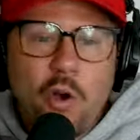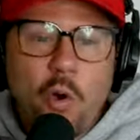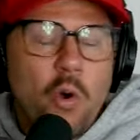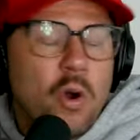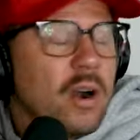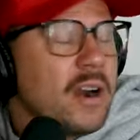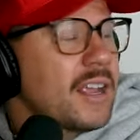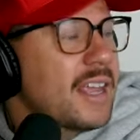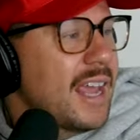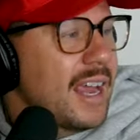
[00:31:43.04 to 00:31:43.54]

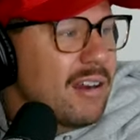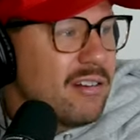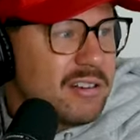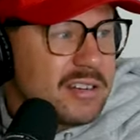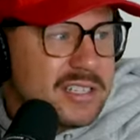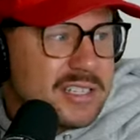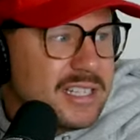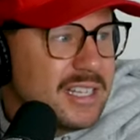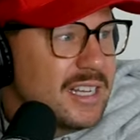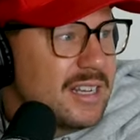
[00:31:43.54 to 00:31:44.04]
or a
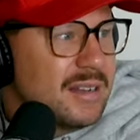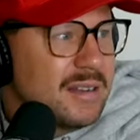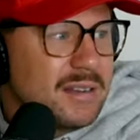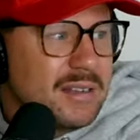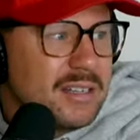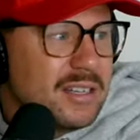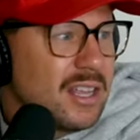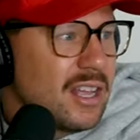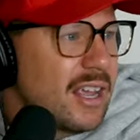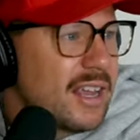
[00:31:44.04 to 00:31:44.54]
guarantee.
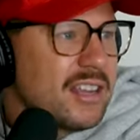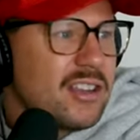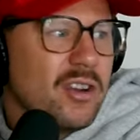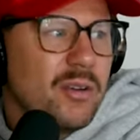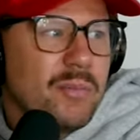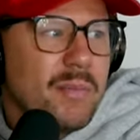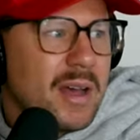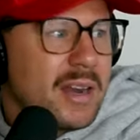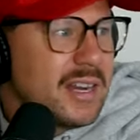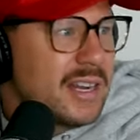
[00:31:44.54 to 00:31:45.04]
Right. Like your
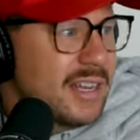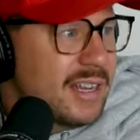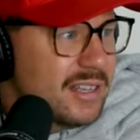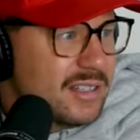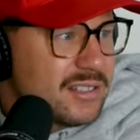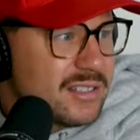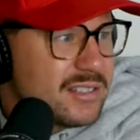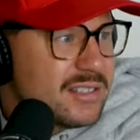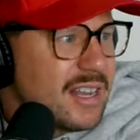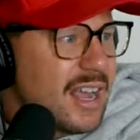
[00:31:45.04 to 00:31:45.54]
money
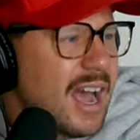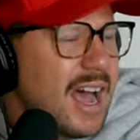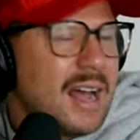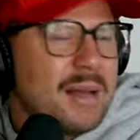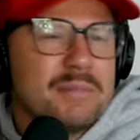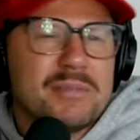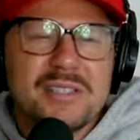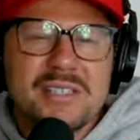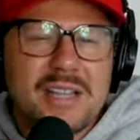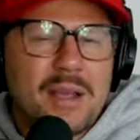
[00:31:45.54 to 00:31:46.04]
is.
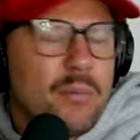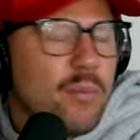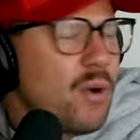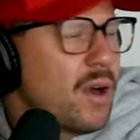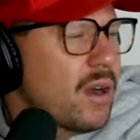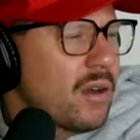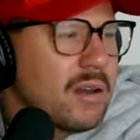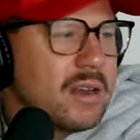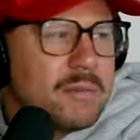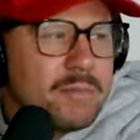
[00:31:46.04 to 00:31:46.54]
I'm
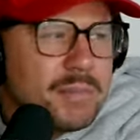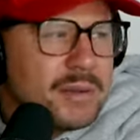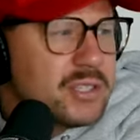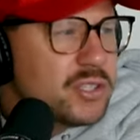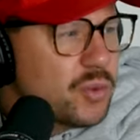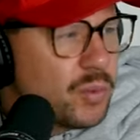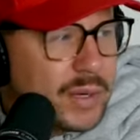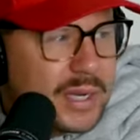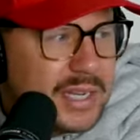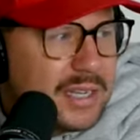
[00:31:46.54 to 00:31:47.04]
somewhere in
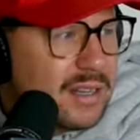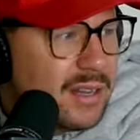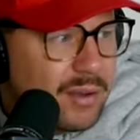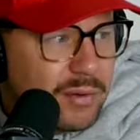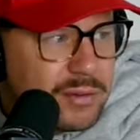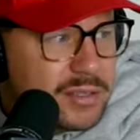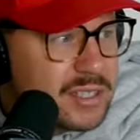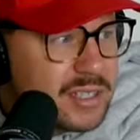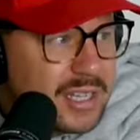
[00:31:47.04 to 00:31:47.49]
between those